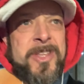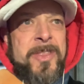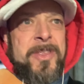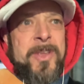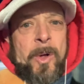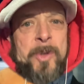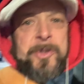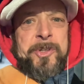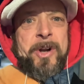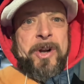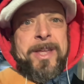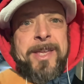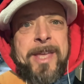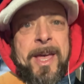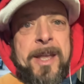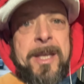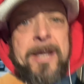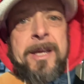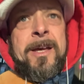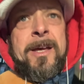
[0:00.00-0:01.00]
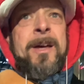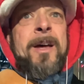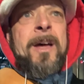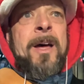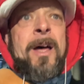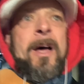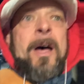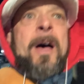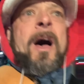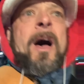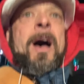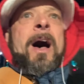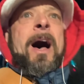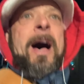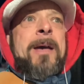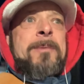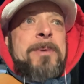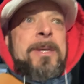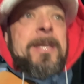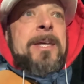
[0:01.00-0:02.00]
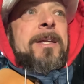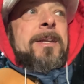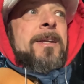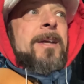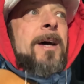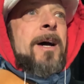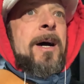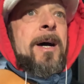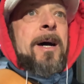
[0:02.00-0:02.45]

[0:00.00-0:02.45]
the older I get. I mean,